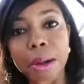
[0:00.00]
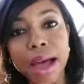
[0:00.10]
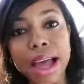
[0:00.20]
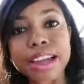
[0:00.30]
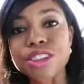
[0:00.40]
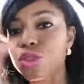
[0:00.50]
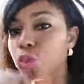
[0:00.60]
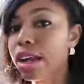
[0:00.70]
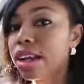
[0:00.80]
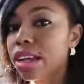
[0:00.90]
in our minds.
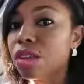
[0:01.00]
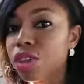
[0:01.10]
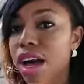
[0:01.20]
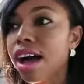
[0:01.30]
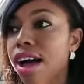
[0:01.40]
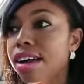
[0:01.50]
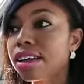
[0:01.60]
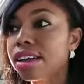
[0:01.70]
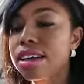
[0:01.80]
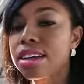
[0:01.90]
What if
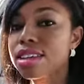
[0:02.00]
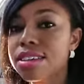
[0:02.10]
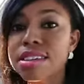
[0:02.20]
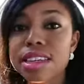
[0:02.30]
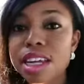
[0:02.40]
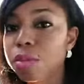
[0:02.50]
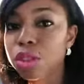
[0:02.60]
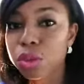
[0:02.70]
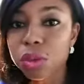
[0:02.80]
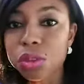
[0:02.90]
God doesn't come
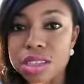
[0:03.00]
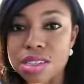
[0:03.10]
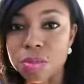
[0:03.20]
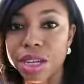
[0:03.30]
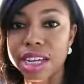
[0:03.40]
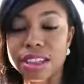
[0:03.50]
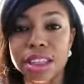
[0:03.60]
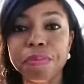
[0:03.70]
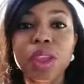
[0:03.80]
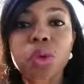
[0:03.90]
through this
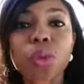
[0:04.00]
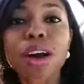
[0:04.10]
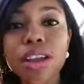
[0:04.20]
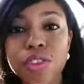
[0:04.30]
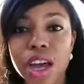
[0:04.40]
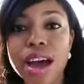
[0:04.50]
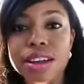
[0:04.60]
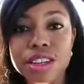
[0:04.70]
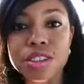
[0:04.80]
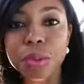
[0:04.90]
month? What if
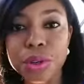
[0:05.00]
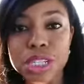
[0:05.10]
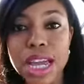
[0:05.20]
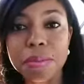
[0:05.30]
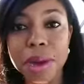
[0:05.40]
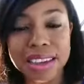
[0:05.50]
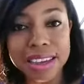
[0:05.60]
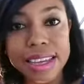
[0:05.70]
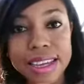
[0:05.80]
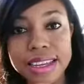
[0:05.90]
God doesn't protect my
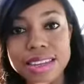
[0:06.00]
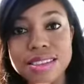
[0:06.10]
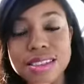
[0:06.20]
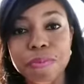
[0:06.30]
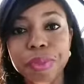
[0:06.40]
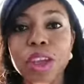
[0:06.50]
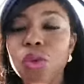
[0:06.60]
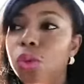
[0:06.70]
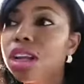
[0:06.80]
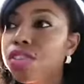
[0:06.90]
kids?
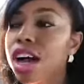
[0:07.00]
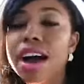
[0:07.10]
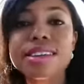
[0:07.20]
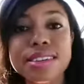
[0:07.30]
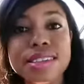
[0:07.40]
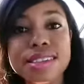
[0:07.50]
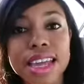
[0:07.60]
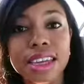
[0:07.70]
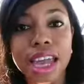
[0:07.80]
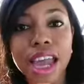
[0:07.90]
What if God doesn't
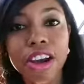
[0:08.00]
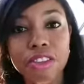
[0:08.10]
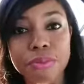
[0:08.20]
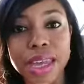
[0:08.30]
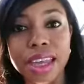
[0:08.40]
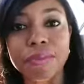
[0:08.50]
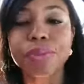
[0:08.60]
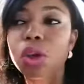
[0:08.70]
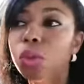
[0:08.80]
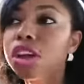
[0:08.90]
take care of me?
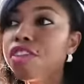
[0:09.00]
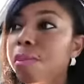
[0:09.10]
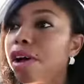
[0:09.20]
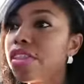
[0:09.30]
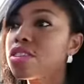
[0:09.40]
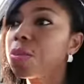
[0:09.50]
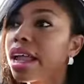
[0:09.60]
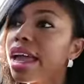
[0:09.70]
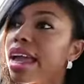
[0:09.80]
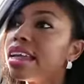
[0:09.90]
What if I'm on this
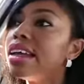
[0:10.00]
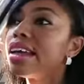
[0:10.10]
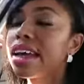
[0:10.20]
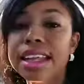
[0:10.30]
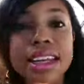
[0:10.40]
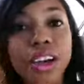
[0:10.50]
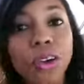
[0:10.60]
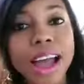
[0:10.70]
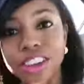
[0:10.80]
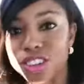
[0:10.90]
plane and it
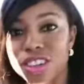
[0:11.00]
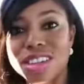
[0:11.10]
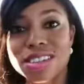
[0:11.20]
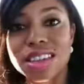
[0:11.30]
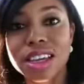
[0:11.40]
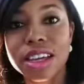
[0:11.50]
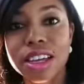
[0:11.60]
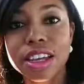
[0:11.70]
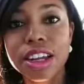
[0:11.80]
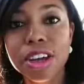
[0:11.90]
crashes?
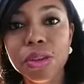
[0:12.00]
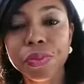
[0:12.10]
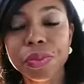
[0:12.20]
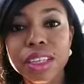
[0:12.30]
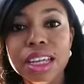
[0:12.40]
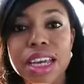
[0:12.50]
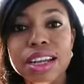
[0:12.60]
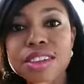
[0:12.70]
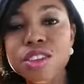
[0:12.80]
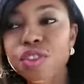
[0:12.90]
You know?
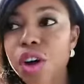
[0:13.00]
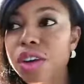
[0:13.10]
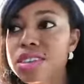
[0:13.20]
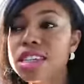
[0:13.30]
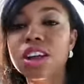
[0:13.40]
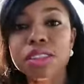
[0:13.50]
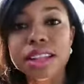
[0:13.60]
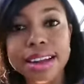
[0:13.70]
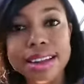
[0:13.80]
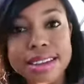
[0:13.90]
And us focusing on
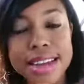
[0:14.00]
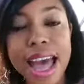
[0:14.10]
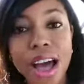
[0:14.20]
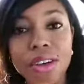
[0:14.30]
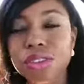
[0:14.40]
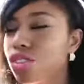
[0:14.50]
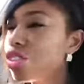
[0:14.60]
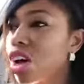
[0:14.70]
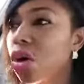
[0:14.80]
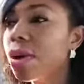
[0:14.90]
that doubt,
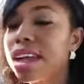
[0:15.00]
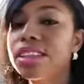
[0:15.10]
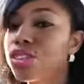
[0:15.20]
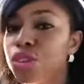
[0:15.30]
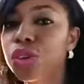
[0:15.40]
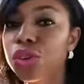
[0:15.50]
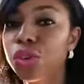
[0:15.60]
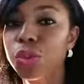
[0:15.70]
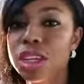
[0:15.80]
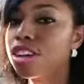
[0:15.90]
knowing the
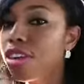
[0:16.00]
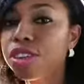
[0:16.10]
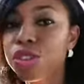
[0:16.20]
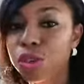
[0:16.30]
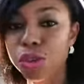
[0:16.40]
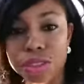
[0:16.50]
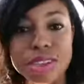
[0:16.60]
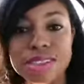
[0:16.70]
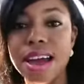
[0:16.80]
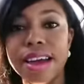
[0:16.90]
truth. We know the truth
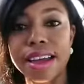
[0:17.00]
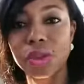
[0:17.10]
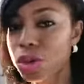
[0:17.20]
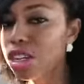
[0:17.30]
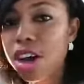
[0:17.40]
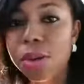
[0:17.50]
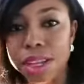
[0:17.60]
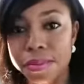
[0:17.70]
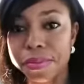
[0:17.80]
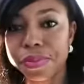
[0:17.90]
inside. We know
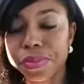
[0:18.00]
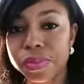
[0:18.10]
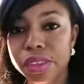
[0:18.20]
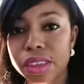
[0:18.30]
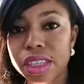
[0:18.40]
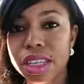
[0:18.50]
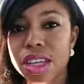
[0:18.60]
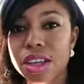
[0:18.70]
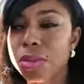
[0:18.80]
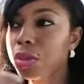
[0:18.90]
it.
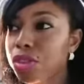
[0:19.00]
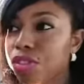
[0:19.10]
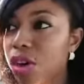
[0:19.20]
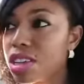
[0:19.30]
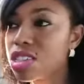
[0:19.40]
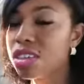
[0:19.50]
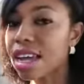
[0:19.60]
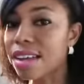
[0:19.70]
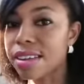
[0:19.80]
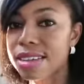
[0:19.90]
But we focus on
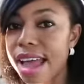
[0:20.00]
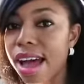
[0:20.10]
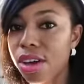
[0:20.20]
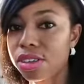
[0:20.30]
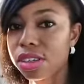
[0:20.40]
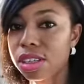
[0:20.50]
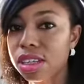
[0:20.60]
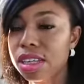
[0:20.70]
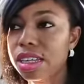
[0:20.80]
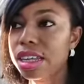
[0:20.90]
that doubt.
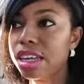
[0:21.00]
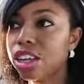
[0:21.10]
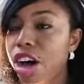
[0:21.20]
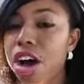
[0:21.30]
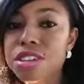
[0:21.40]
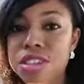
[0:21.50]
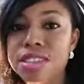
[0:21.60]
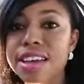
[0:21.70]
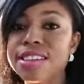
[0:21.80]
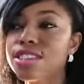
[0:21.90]
It
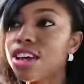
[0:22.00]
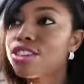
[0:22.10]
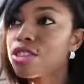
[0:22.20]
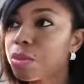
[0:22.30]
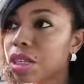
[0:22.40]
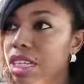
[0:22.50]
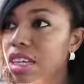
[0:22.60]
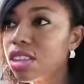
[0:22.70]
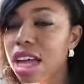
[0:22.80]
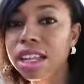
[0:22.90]
causes us to
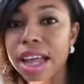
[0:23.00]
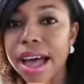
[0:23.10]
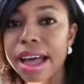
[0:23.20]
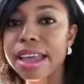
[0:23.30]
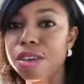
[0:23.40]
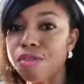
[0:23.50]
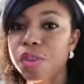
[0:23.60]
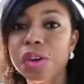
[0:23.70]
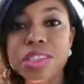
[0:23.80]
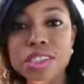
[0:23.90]
believe that lie and
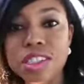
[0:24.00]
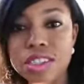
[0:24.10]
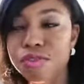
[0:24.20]
focus